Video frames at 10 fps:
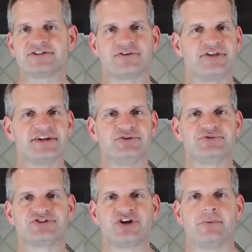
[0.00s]
so thank you
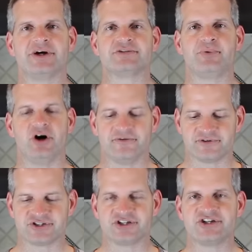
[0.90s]
so much Paul
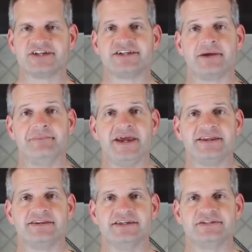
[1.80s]
for suggesting I
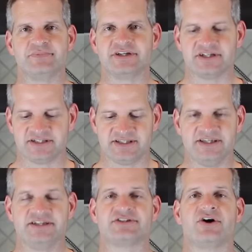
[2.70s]
make these because
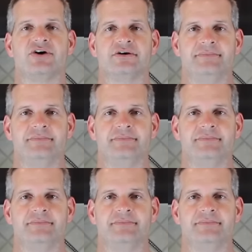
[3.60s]
these are